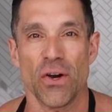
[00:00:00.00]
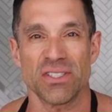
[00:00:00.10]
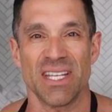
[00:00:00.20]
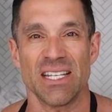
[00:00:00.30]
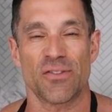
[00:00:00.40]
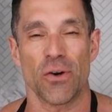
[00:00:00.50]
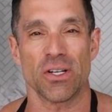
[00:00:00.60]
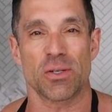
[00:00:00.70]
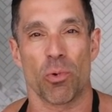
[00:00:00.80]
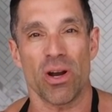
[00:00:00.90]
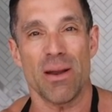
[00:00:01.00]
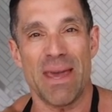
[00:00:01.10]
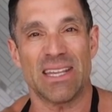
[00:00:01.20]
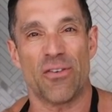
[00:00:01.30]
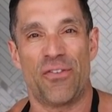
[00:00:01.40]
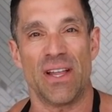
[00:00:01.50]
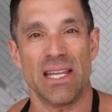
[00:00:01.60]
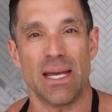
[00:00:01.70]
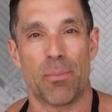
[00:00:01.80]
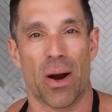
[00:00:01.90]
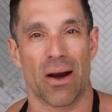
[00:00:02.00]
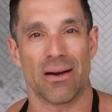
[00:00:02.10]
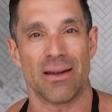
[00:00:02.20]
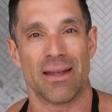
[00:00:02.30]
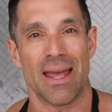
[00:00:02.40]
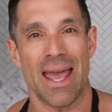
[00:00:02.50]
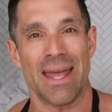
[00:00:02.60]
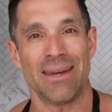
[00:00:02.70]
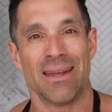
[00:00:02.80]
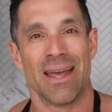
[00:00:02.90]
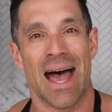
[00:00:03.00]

First things first, we're gonna make the filling part. And